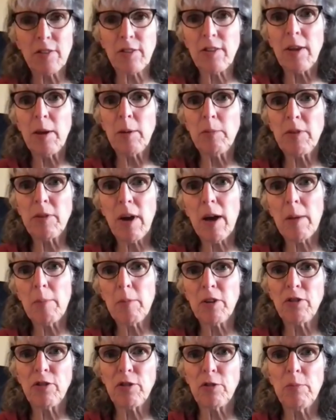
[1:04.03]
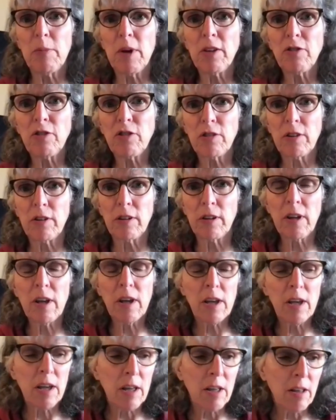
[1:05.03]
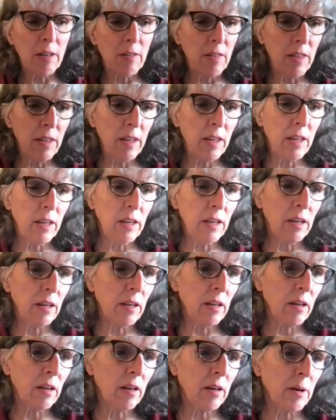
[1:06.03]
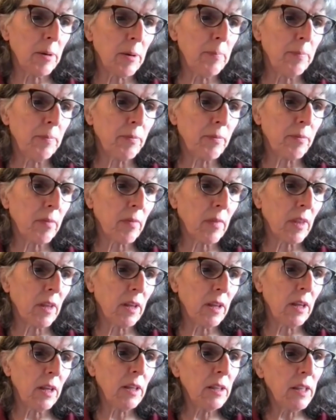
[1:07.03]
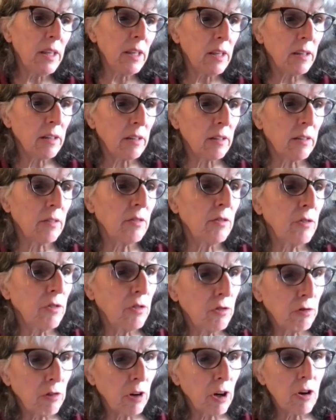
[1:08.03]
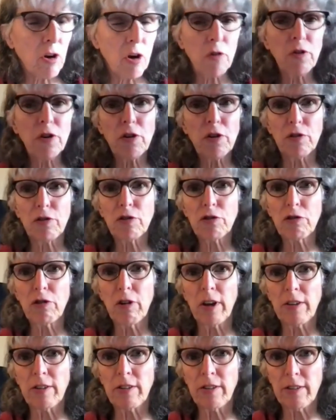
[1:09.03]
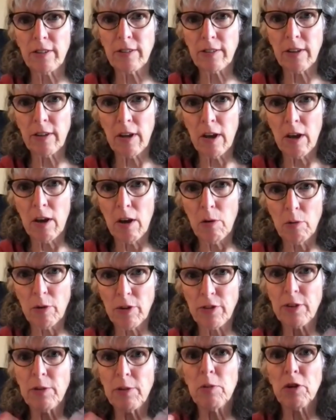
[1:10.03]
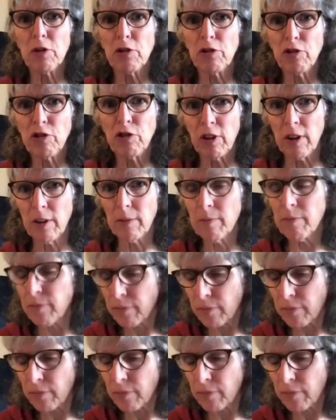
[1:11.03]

same time, as you mentioned, the illegal drug overdose crisis was emerging.